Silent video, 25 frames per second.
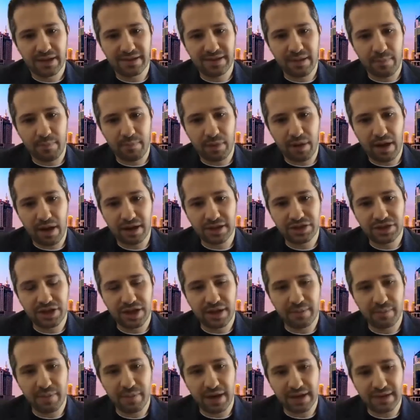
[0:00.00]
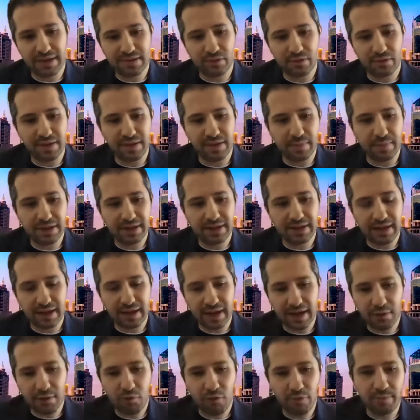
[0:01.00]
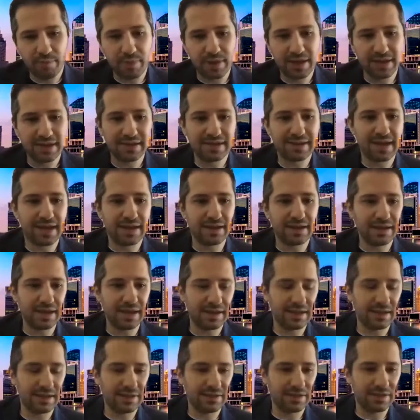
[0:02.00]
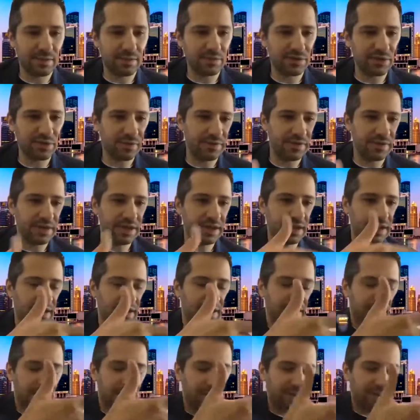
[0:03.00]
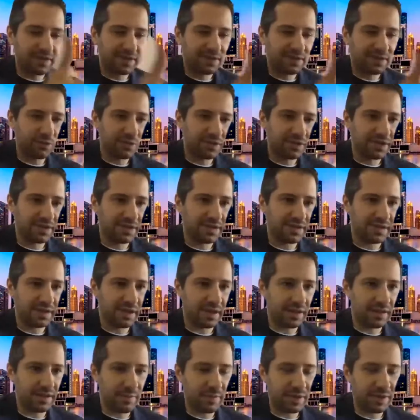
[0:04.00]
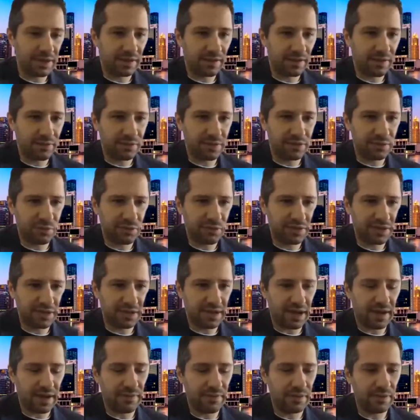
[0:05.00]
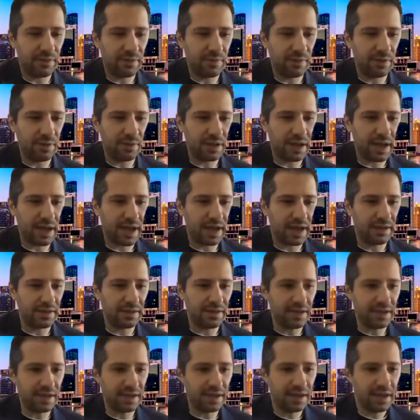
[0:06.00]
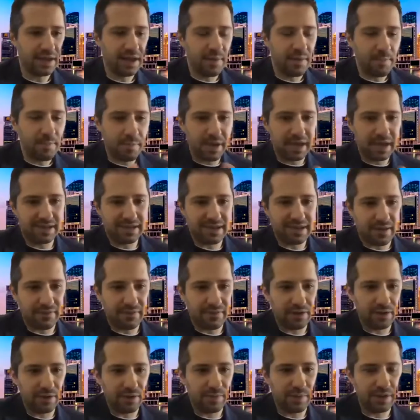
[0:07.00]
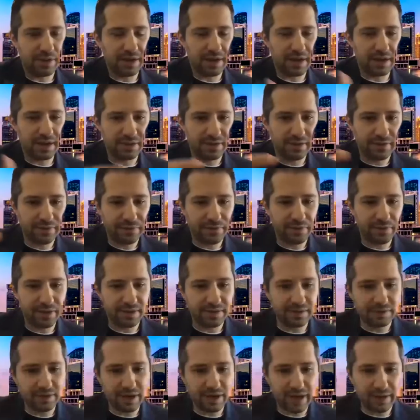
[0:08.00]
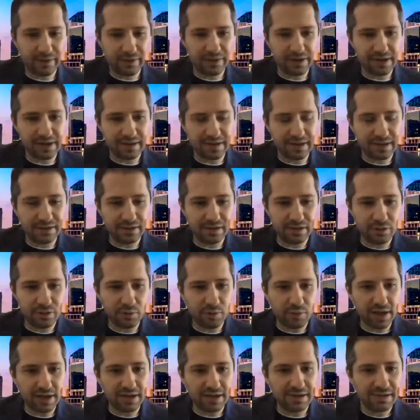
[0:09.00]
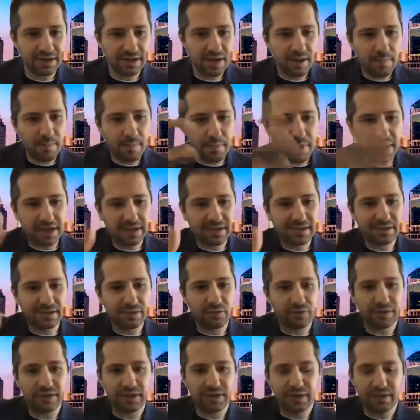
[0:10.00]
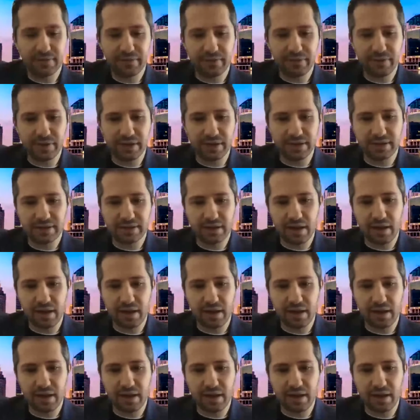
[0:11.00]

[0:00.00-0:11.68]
supply chain, but it's on the medical equipments and in terms of the resources, the medical resources available and the beds available in different areas in the US based on the different